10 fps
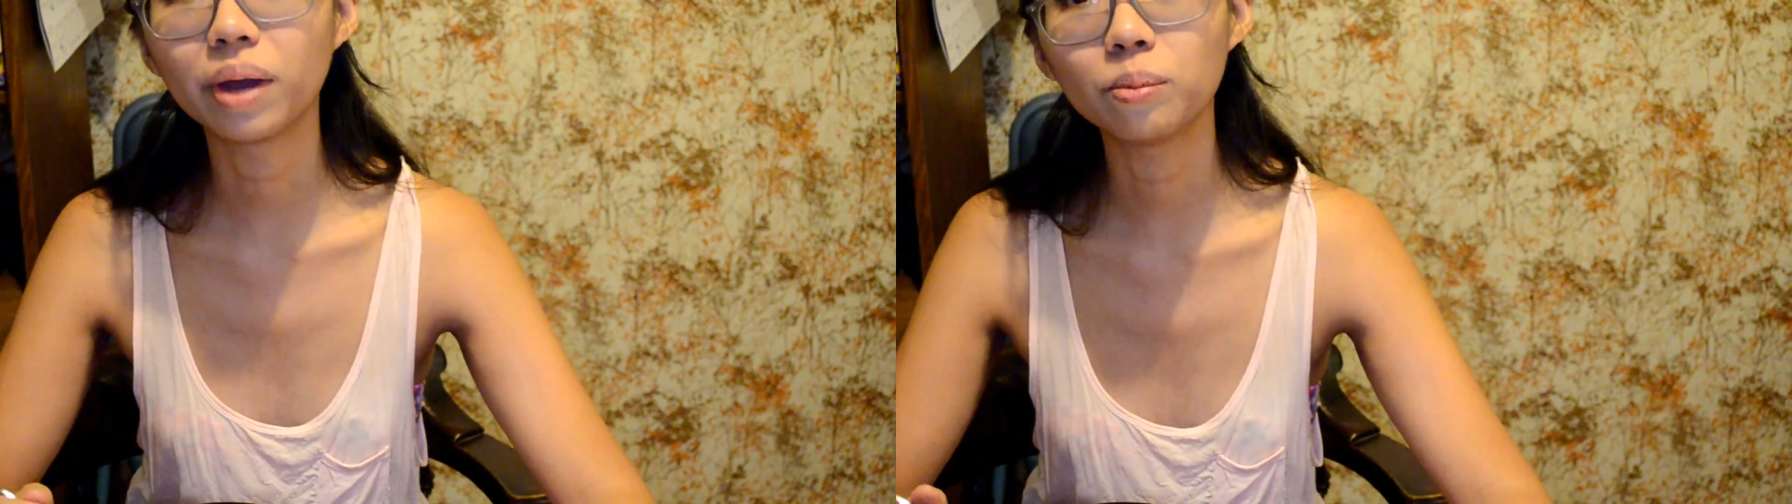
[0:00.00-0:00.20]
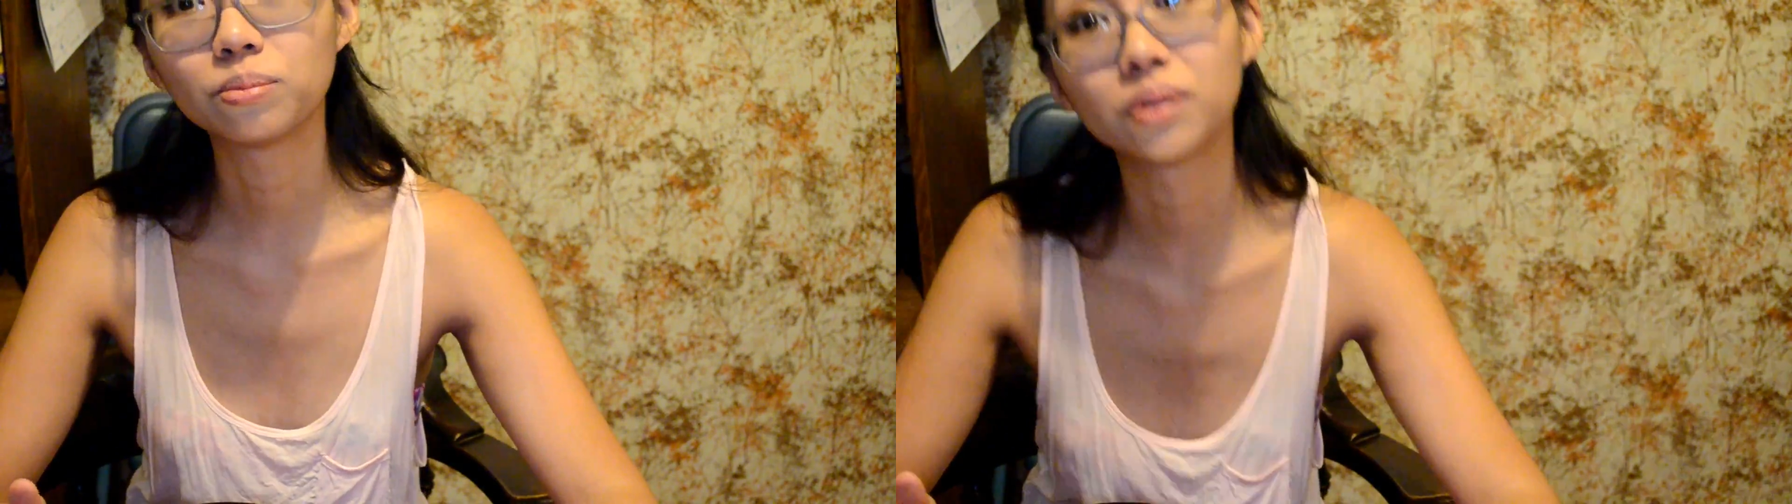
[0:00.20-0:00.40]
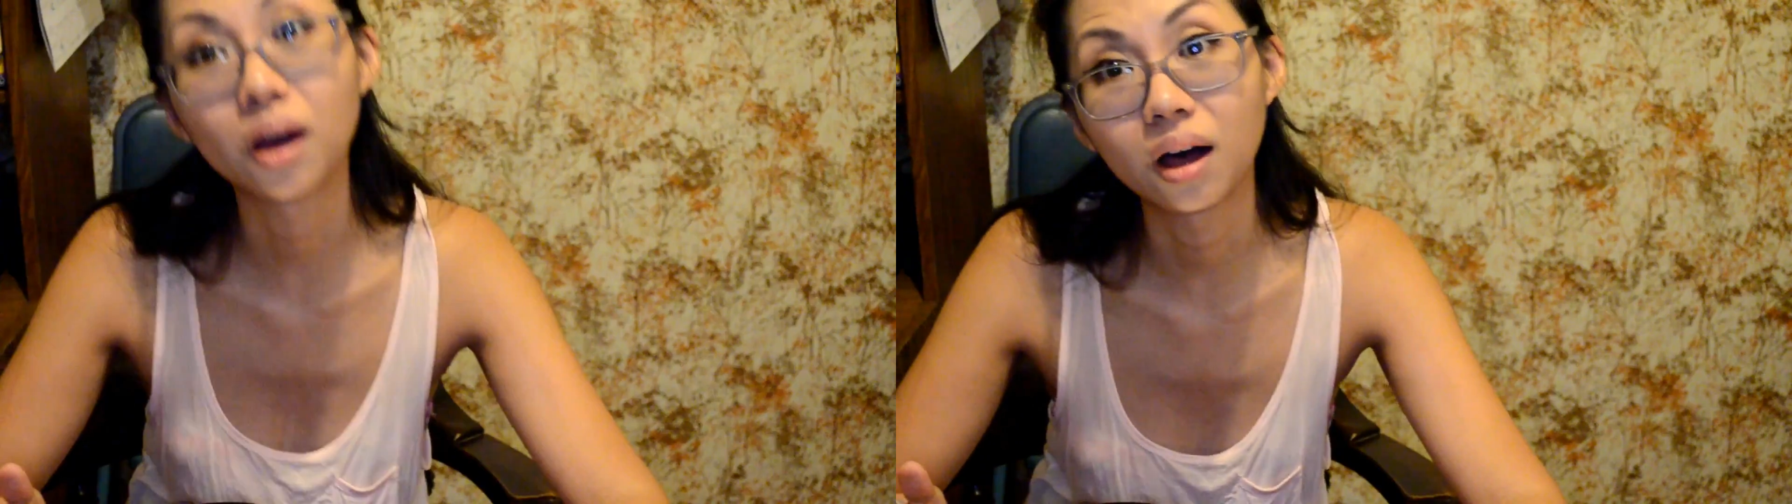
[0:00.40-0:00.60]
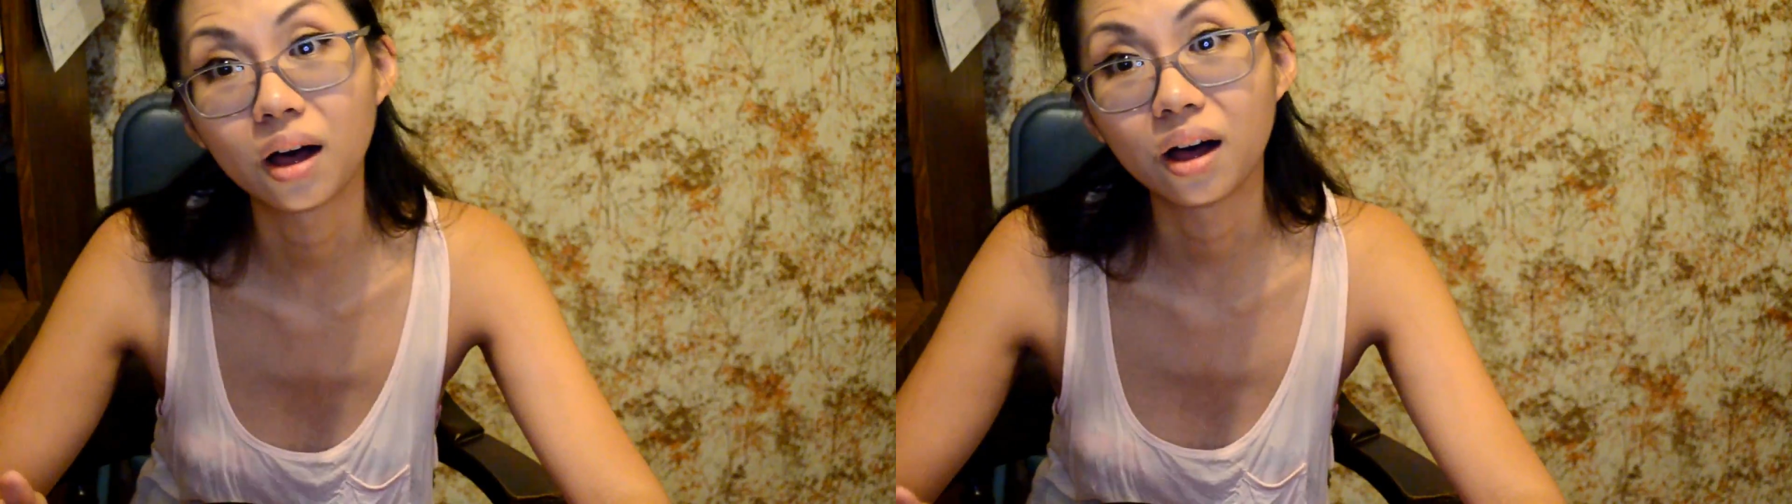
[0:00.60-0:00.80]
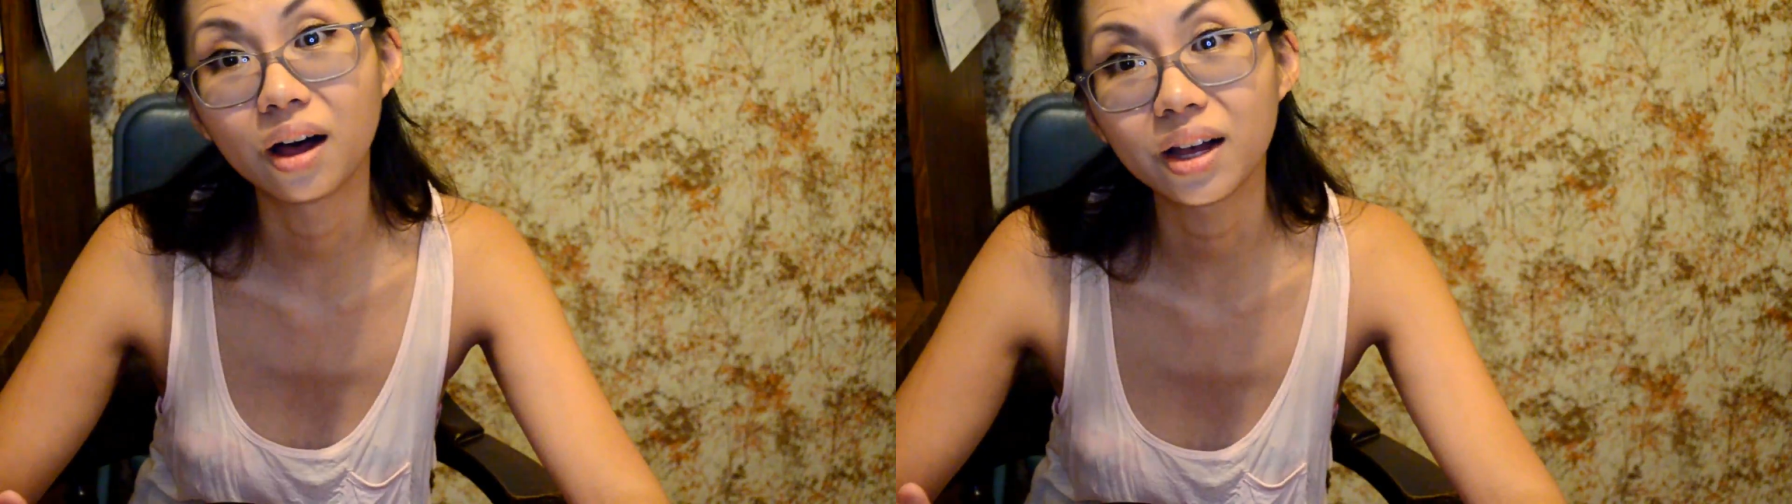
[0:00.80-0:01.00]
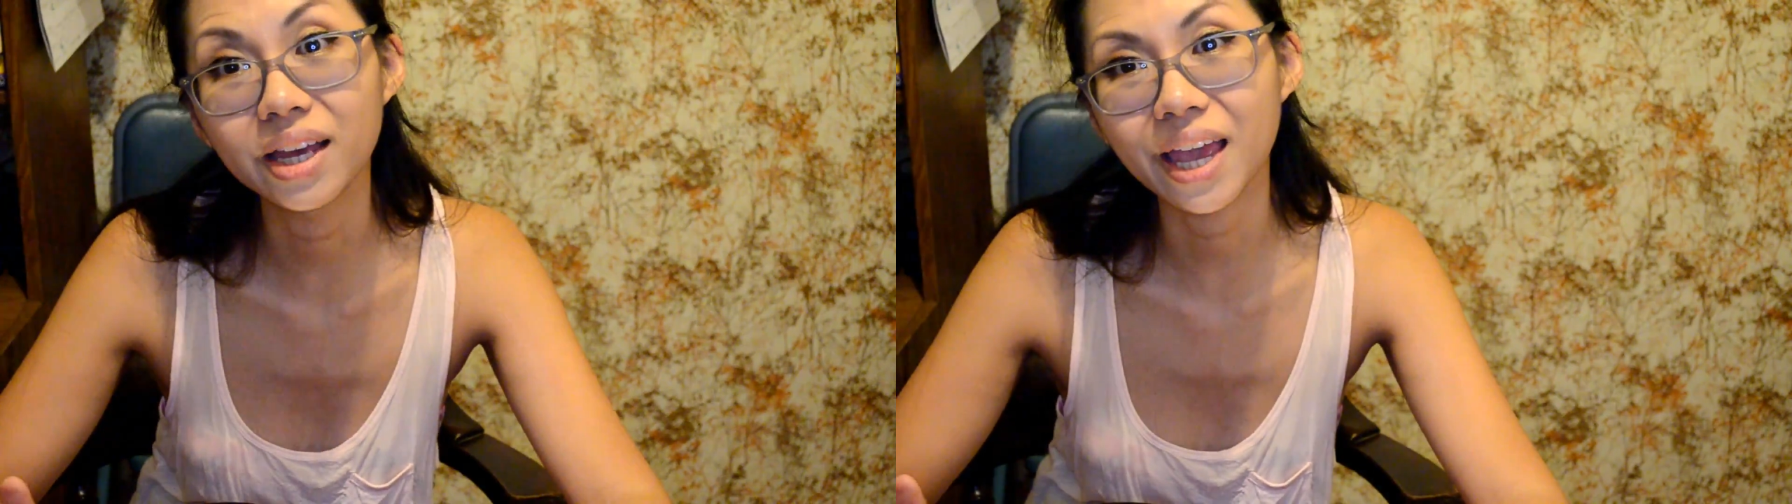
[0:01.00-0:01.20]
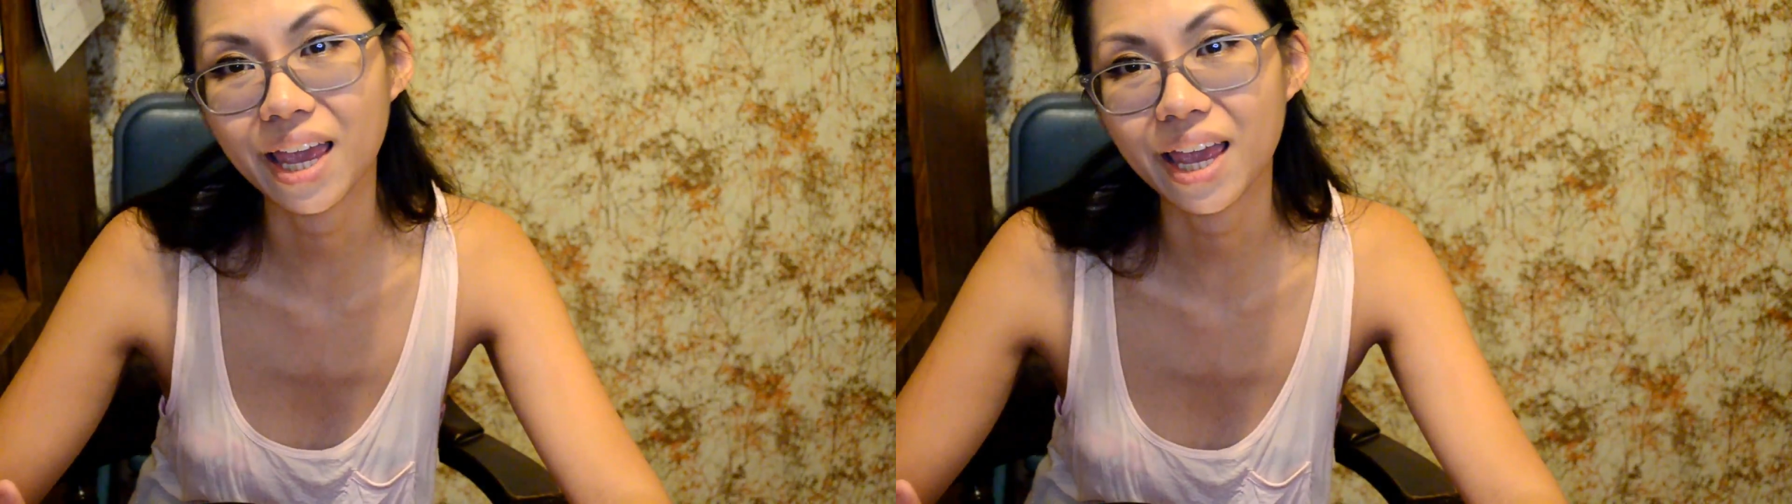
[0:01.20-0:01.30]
my blog,